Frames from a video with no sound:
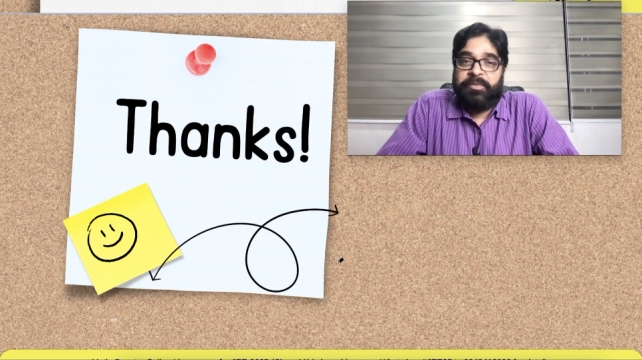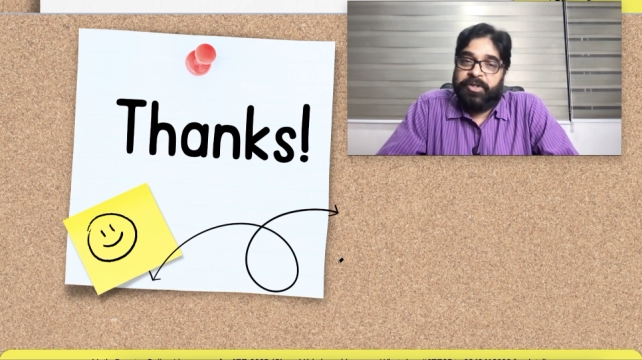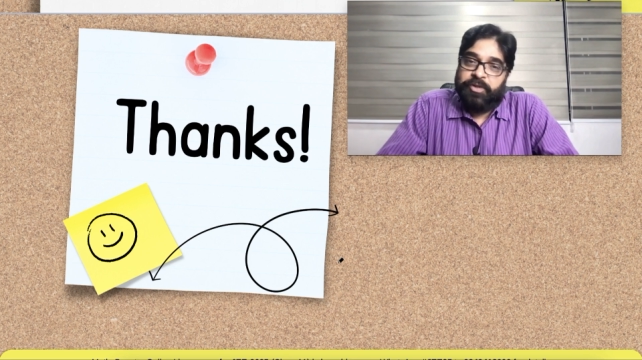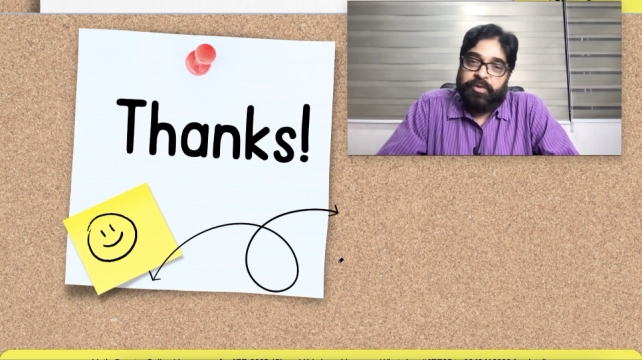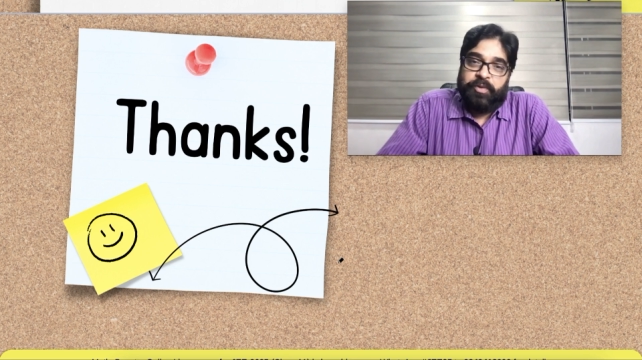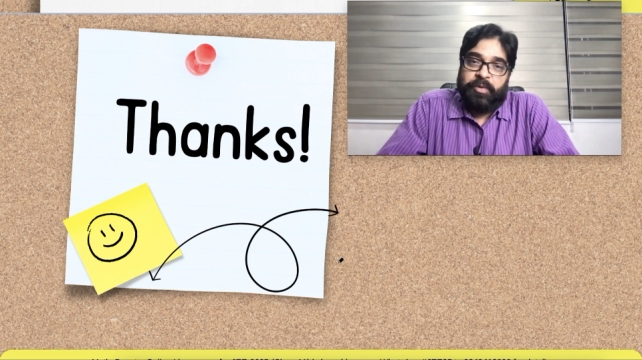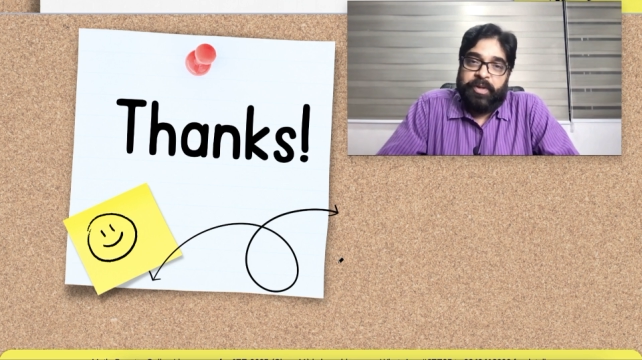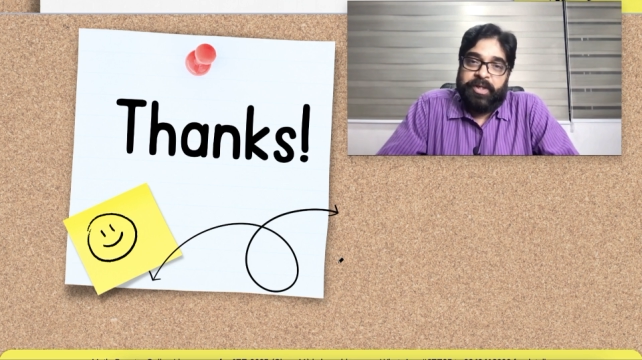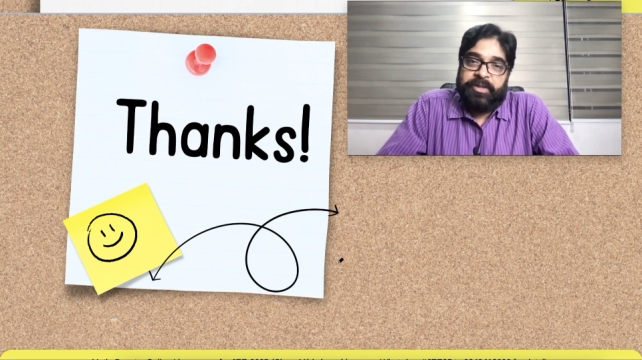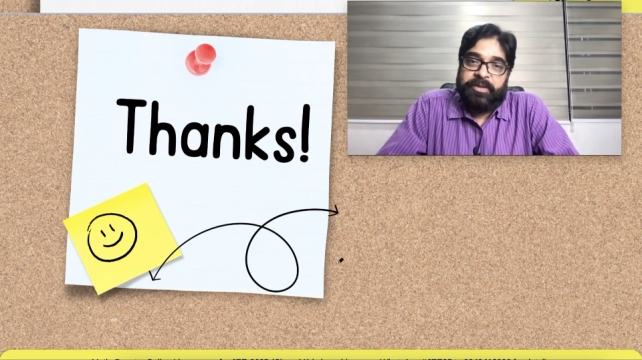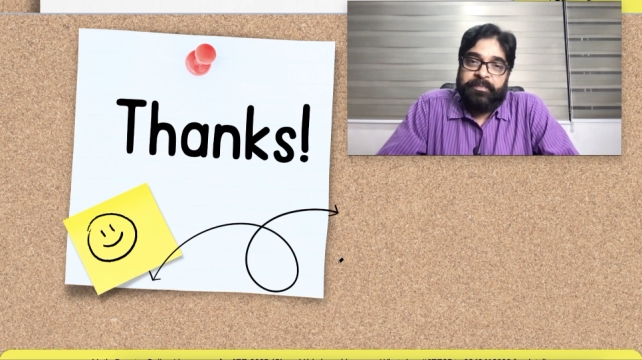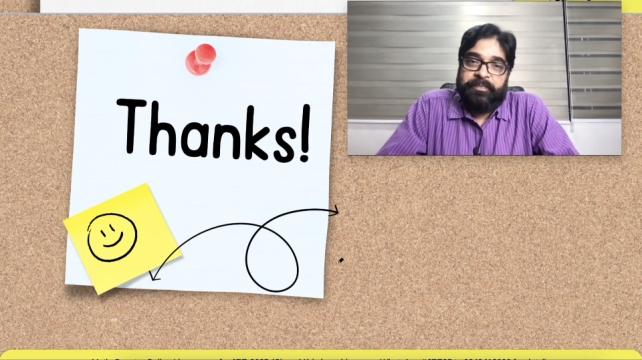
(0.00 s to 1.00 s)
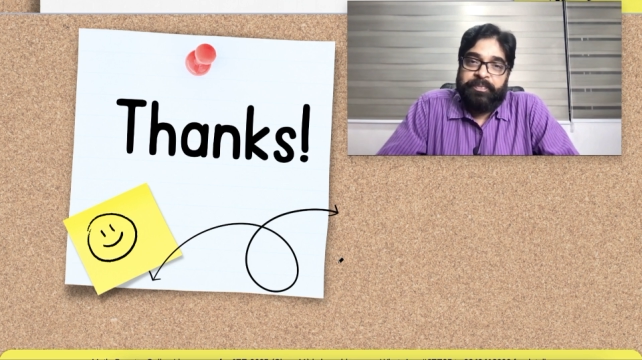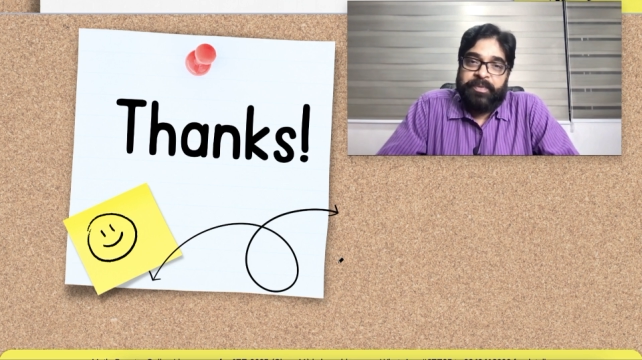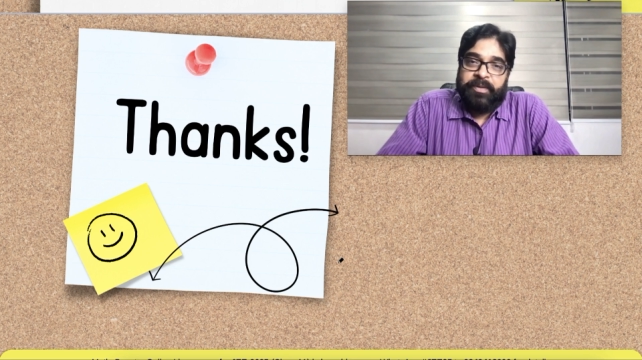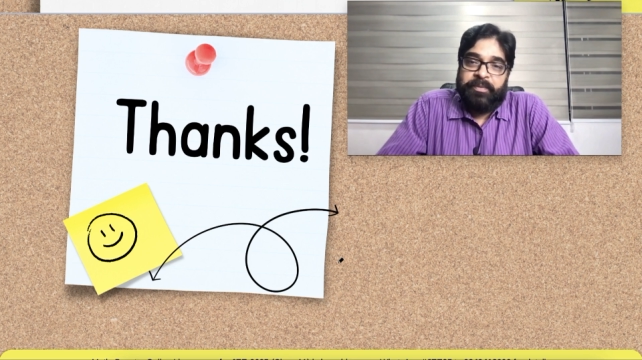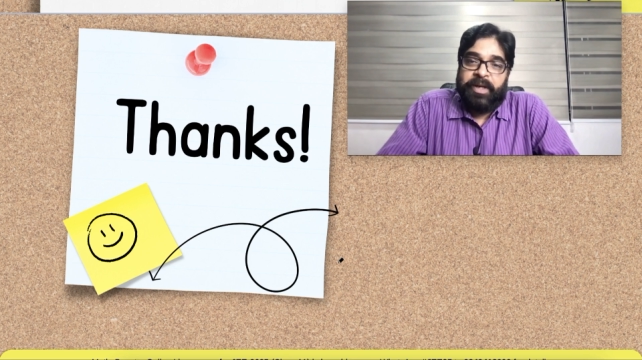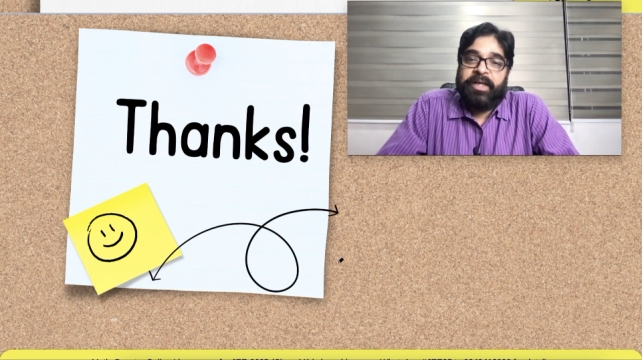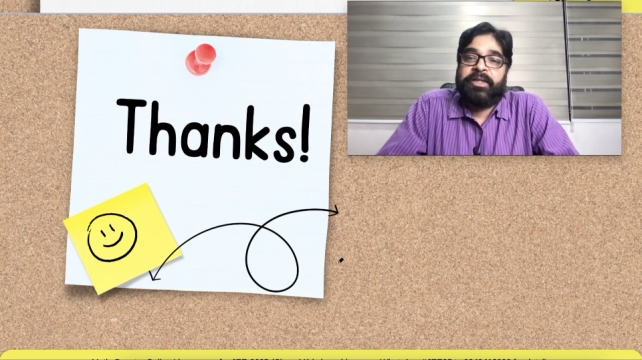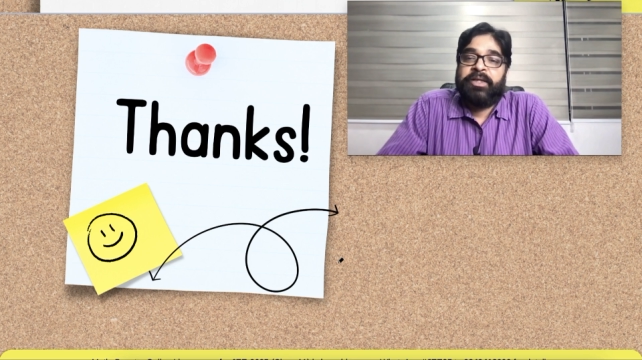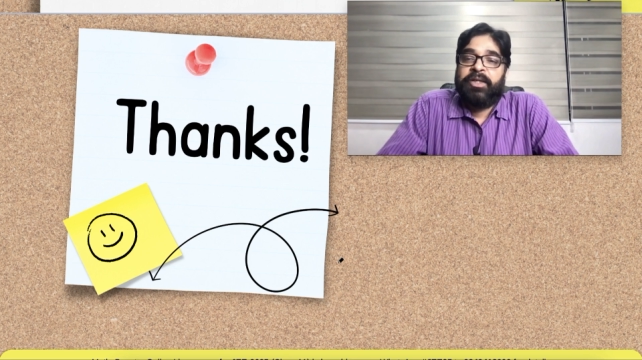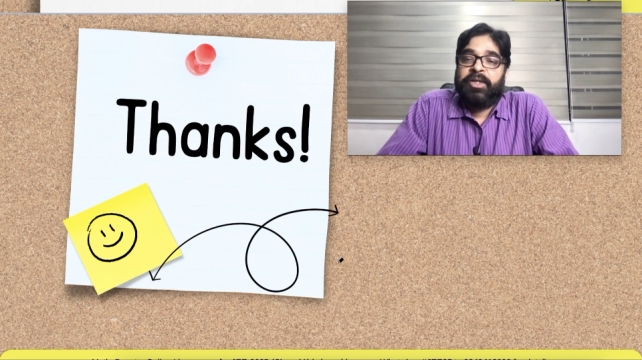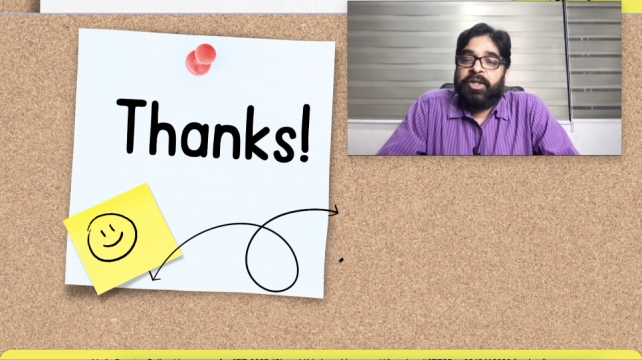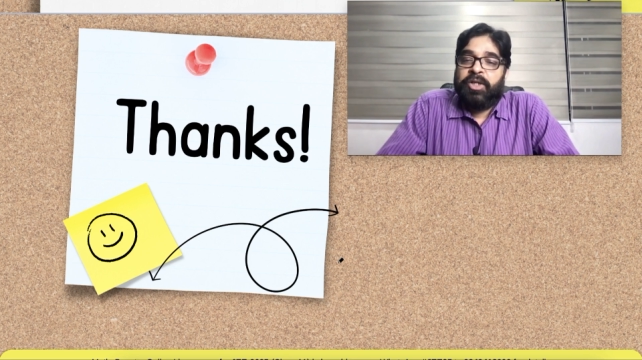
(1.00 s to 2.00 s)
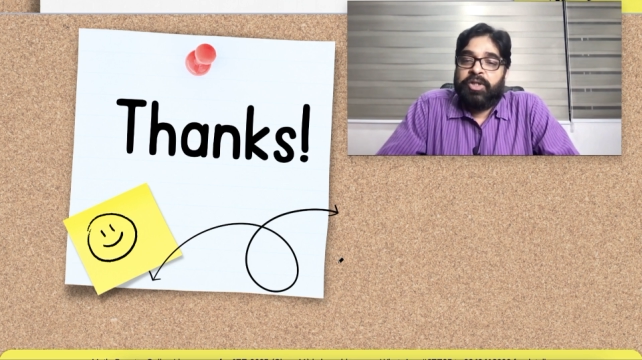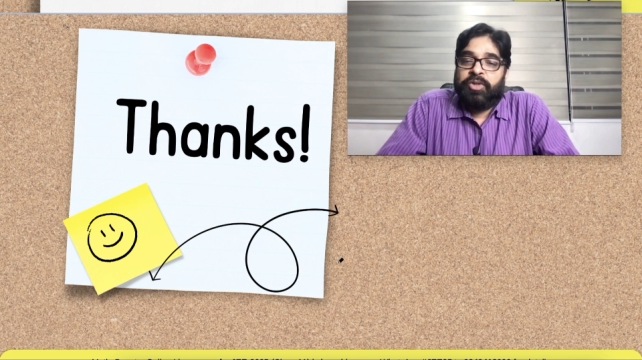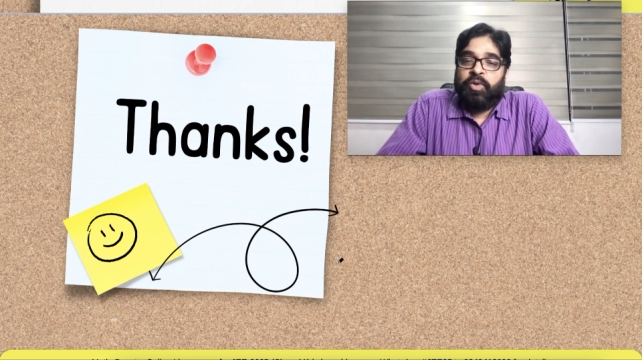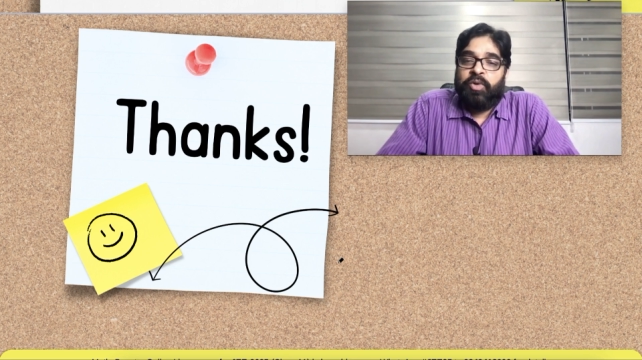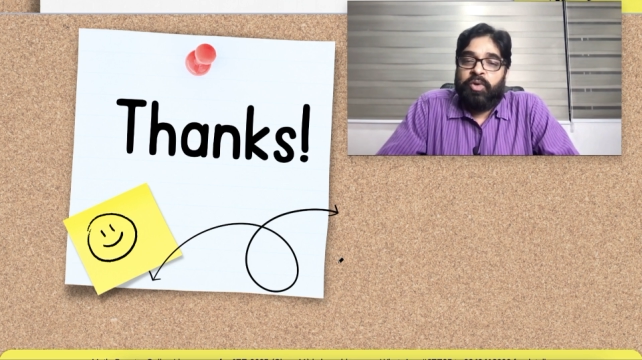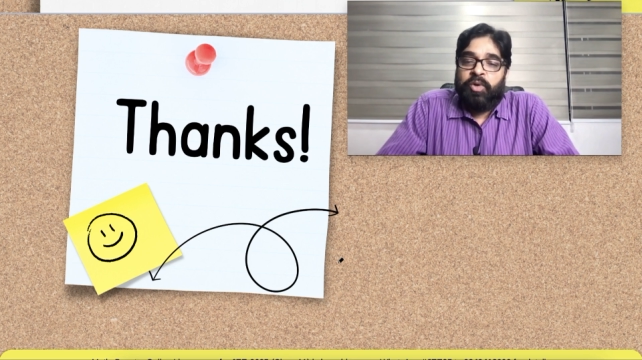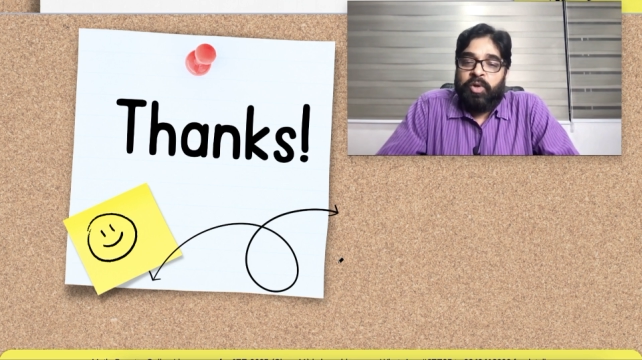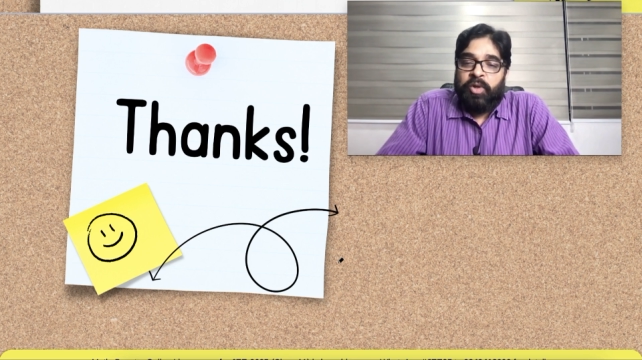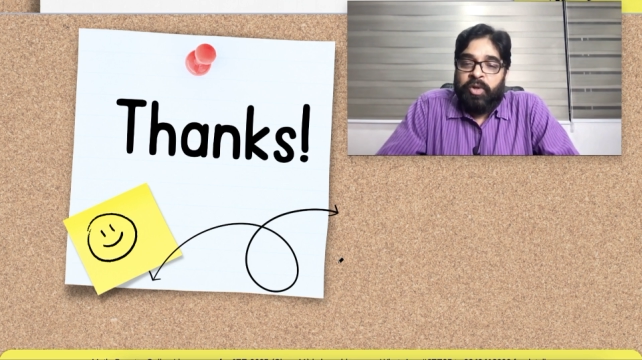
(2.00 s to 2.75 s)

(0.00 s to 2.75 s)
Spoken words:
we should know it. Right? So